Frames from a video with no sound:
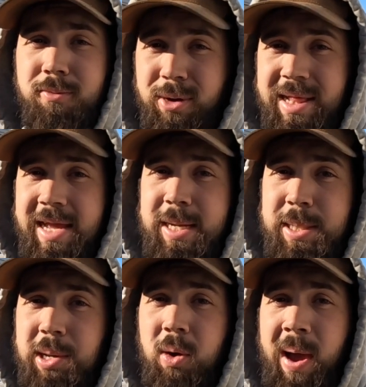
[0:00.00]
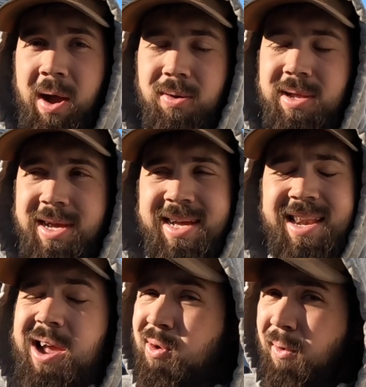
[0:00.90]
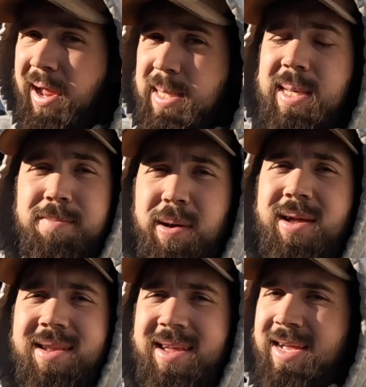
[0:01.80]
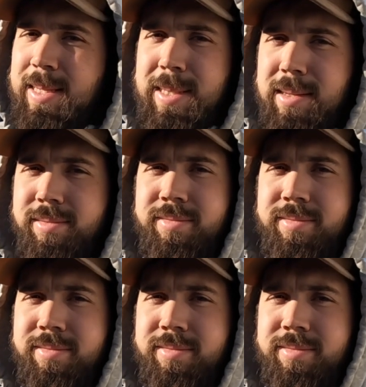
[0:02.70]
relays to go out. Not crazy, but it's